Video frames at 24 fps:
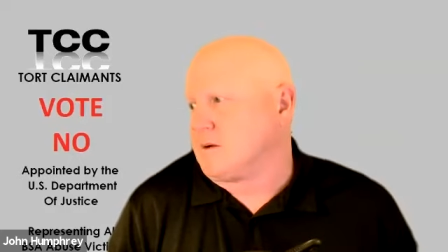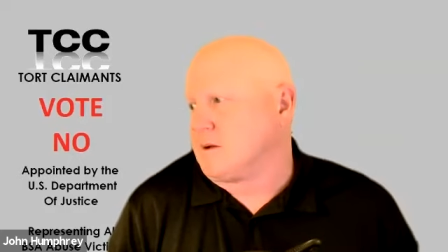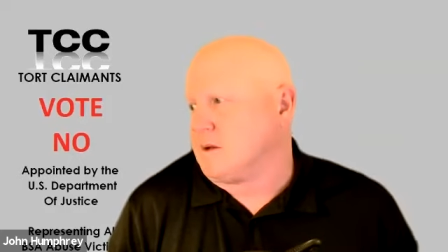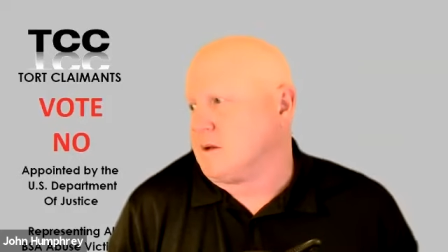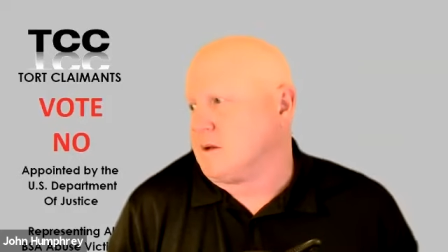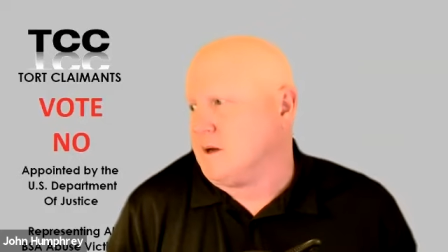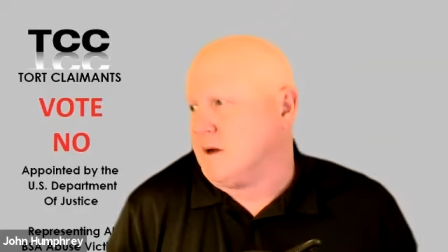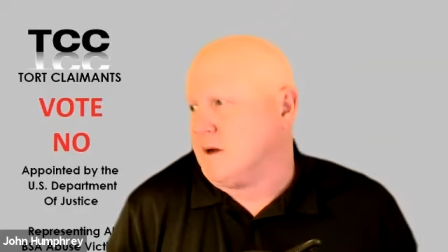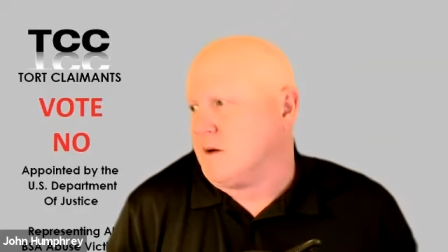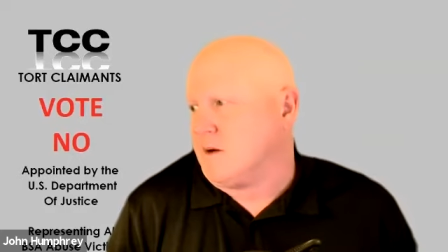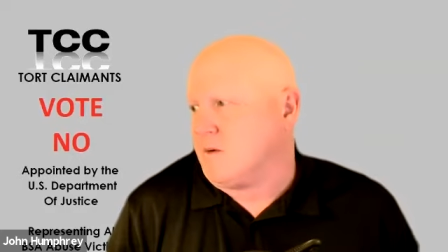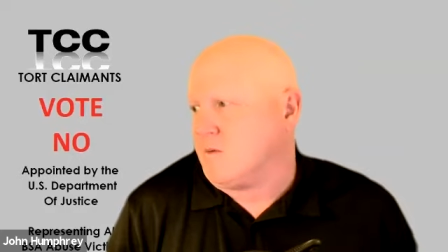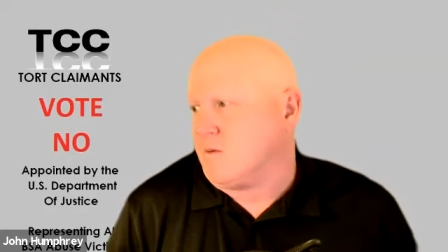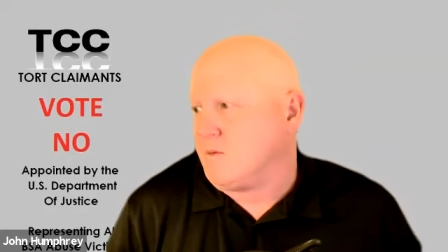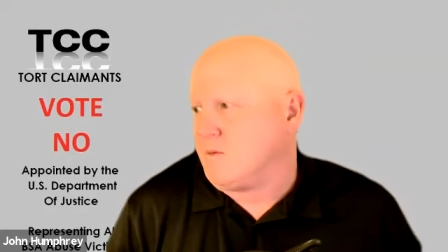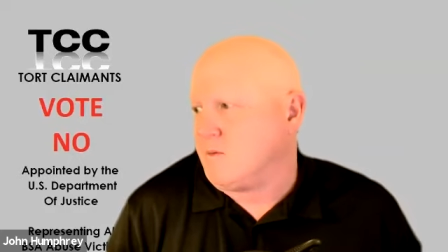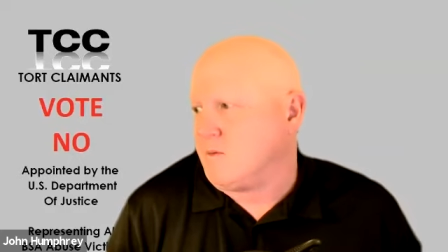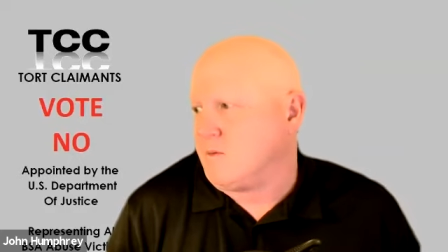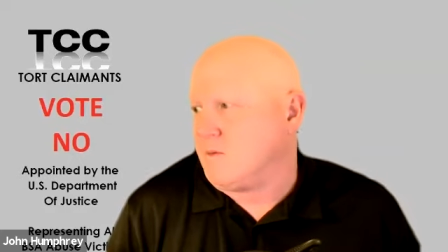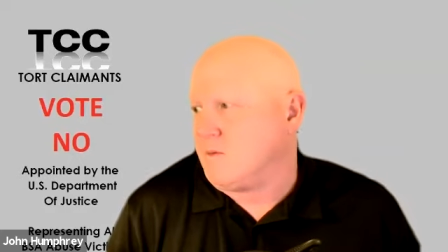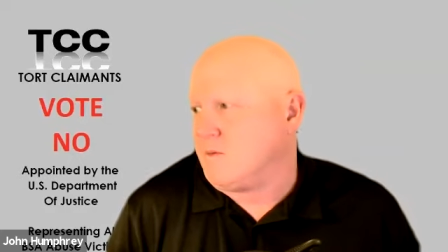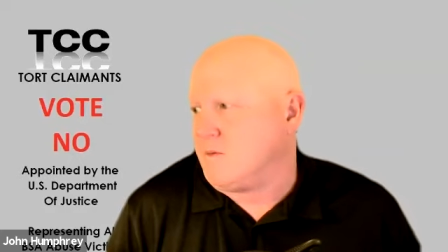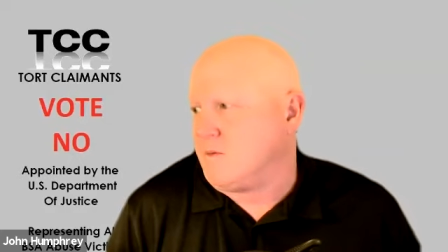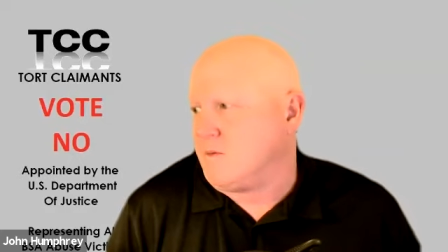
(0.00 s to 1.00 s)

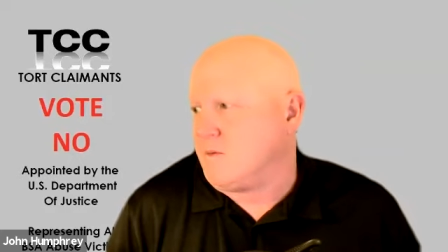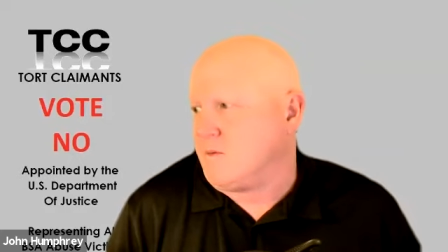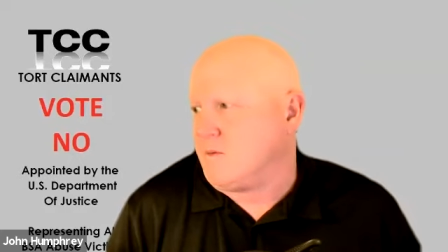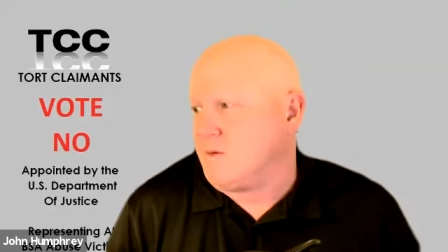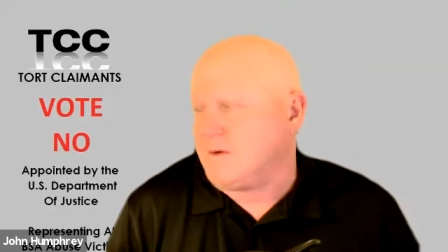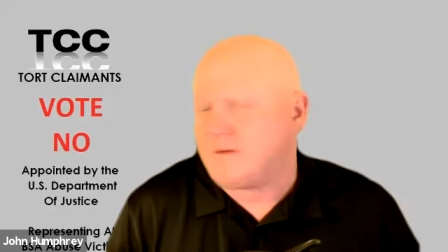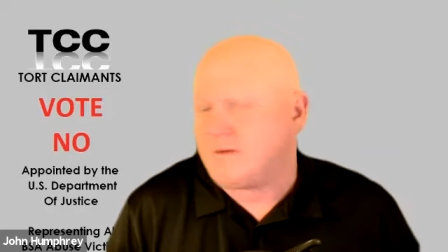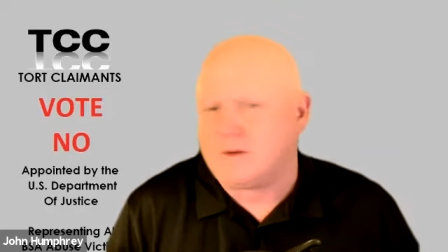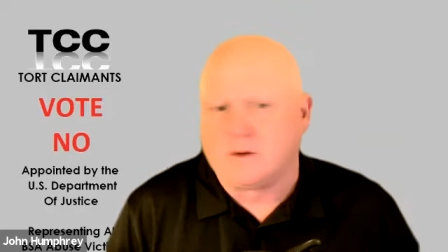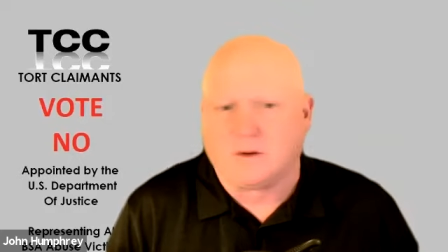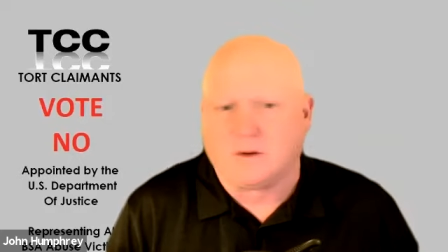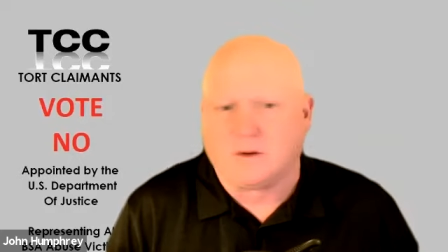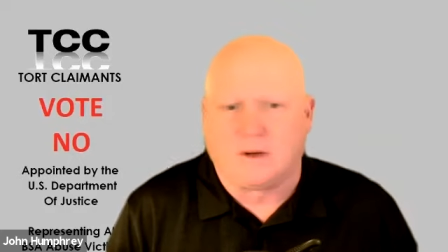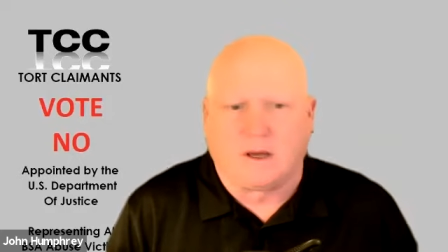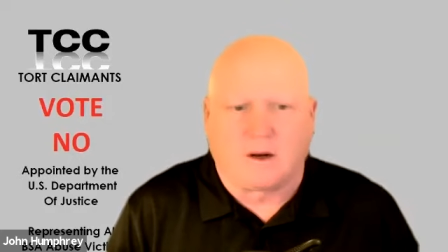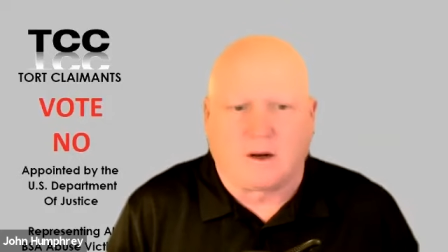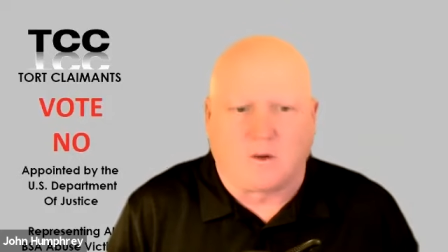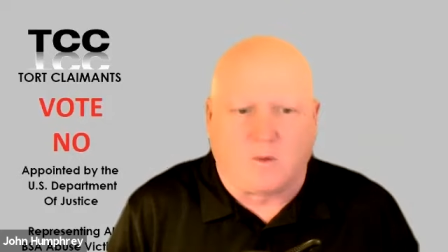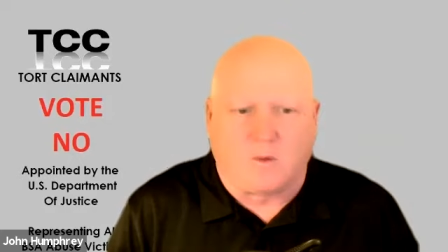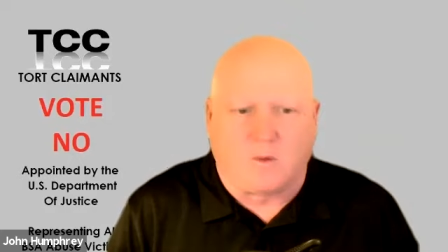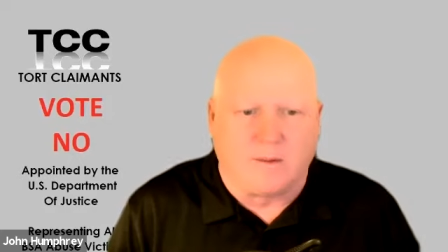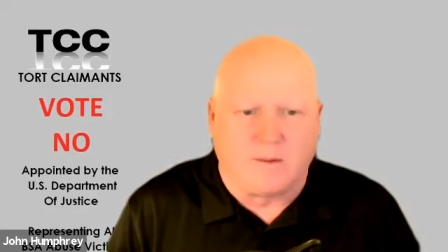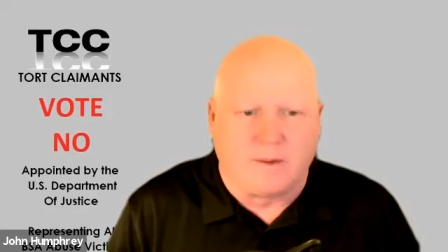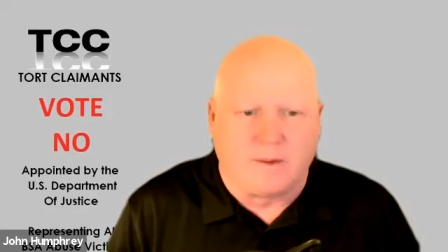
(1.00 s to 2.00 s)
we've still got
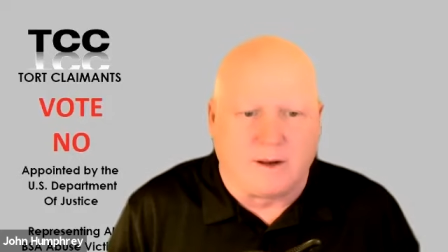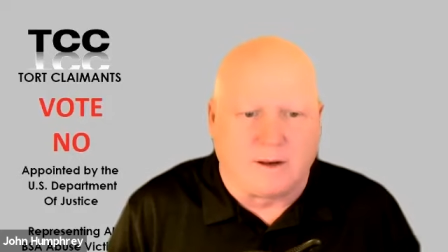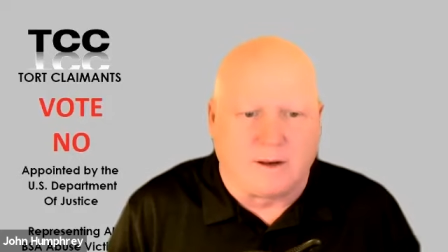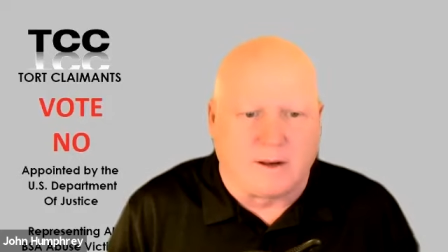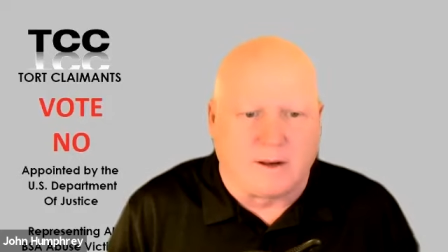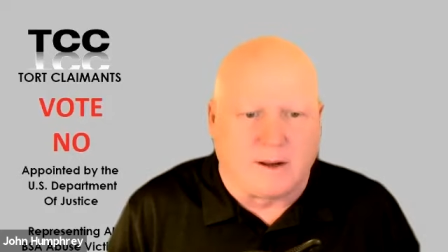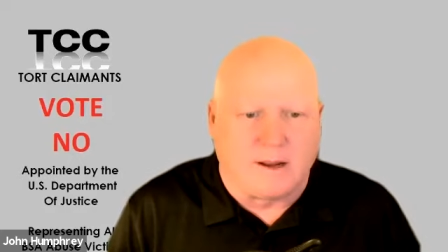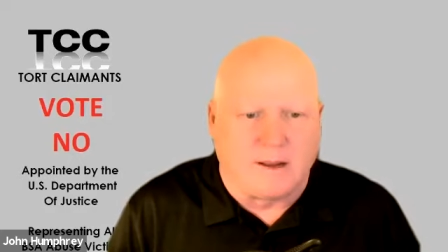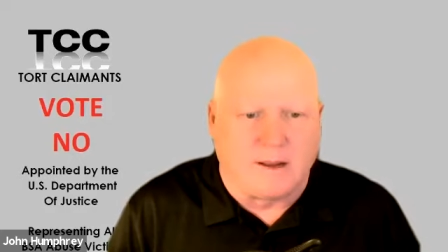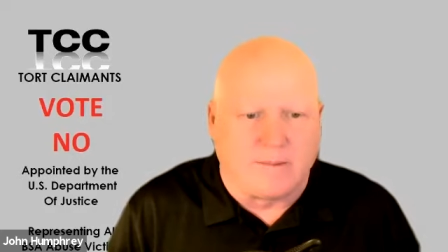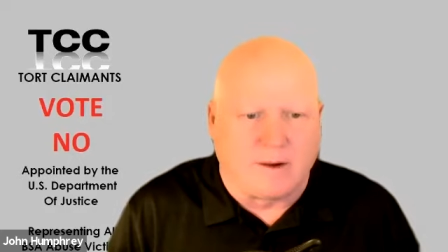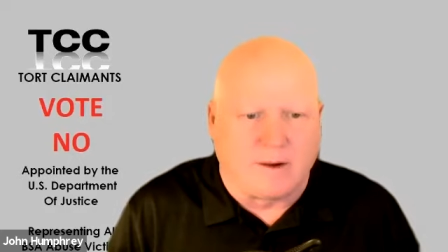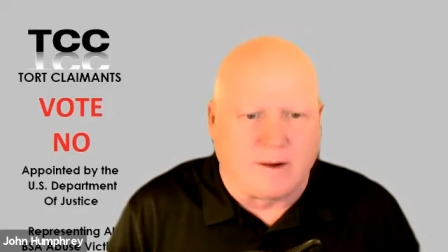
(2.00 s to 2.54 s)
quite a bit of time,